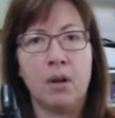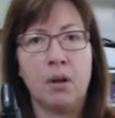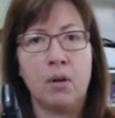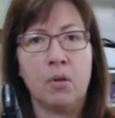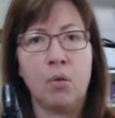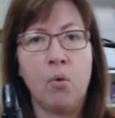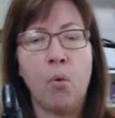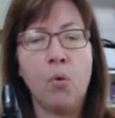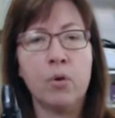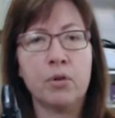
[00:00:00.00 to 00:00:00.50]

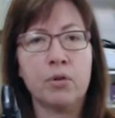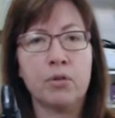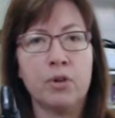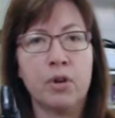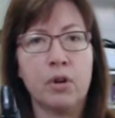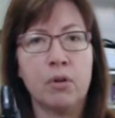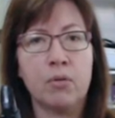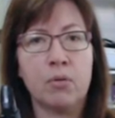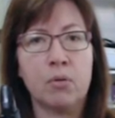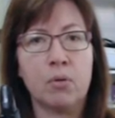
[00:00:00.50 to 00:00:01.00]
quarter
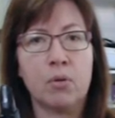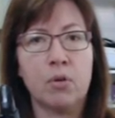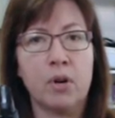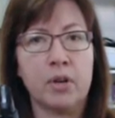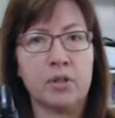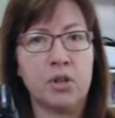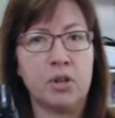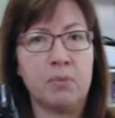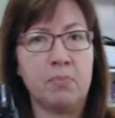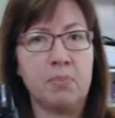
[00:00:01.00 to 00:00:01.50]
note or
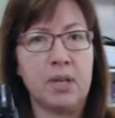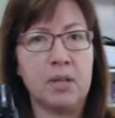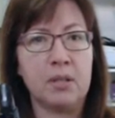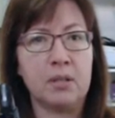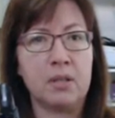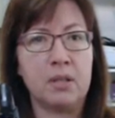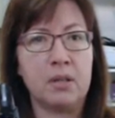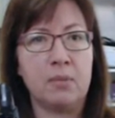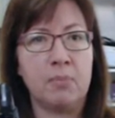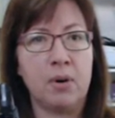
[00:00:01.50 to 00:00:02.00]
crotchet
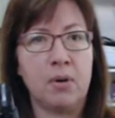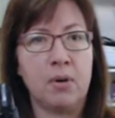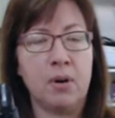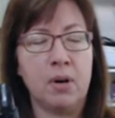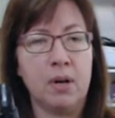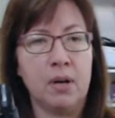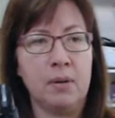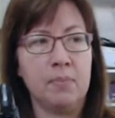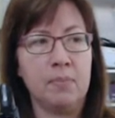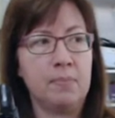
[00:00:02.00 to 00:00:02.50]
beats in a
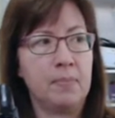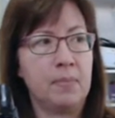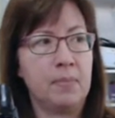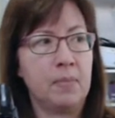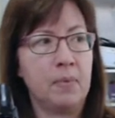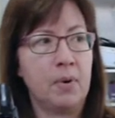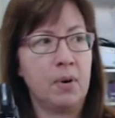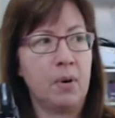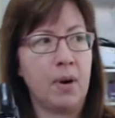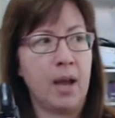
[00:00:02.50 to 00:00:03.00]
bar,
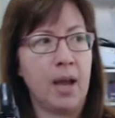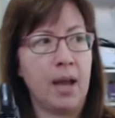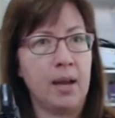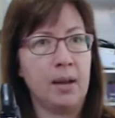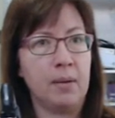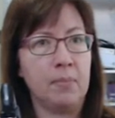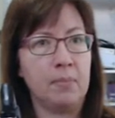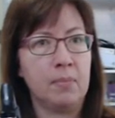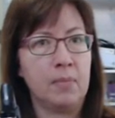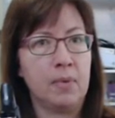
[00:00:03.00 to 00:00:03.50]
okay?